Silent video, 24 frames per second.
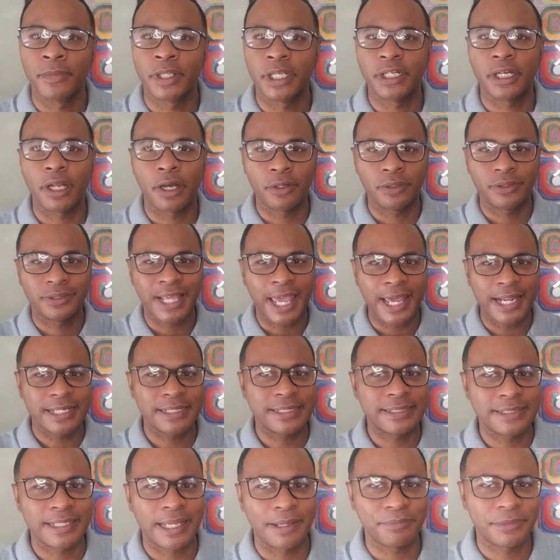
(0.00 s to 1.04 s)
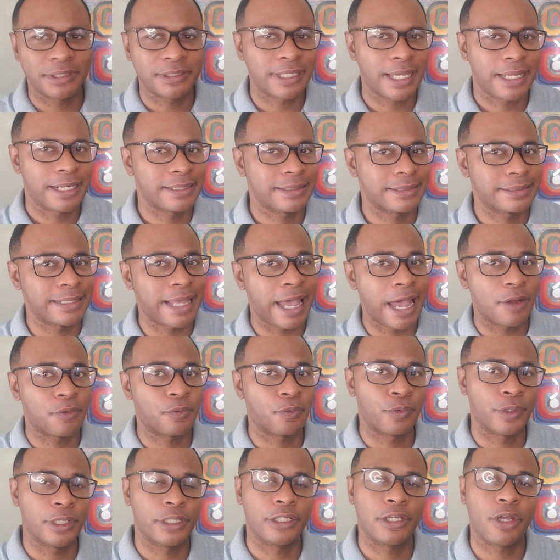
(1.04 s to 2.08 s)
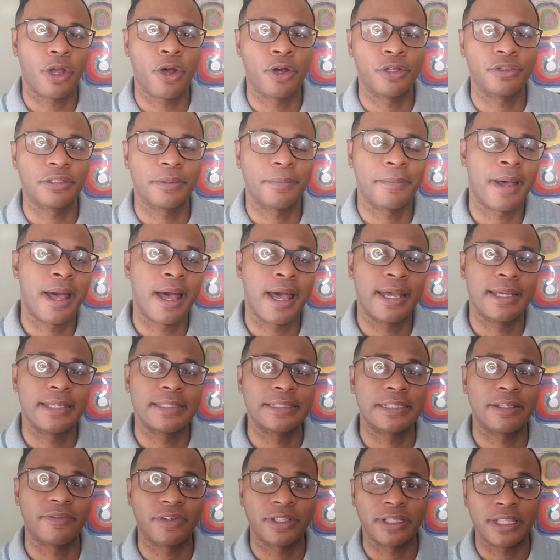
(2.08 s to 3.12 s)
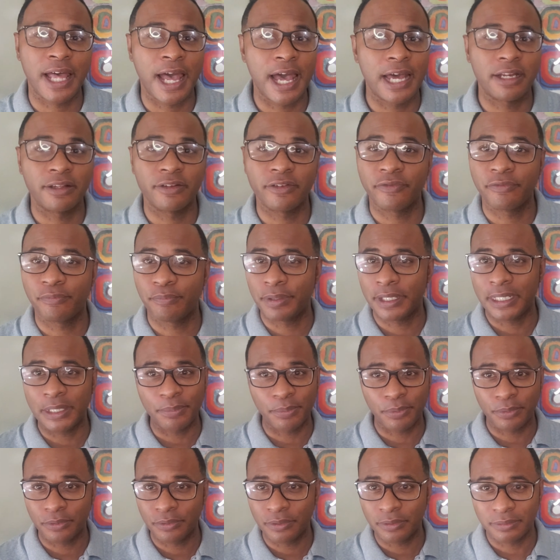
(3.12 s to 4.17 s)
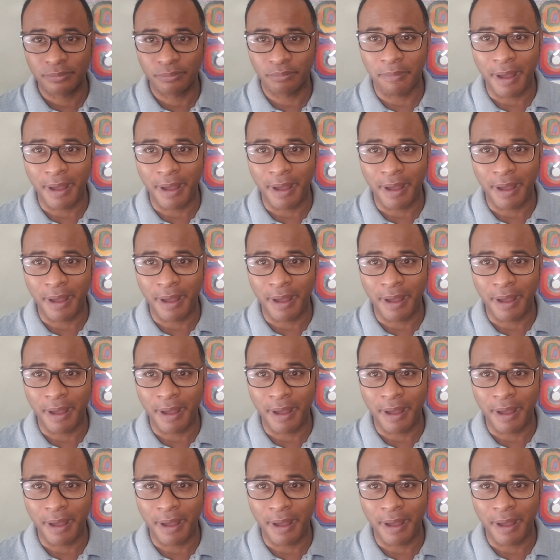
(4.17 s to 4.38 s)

You know, that is something that is not really on the minds of a lot of people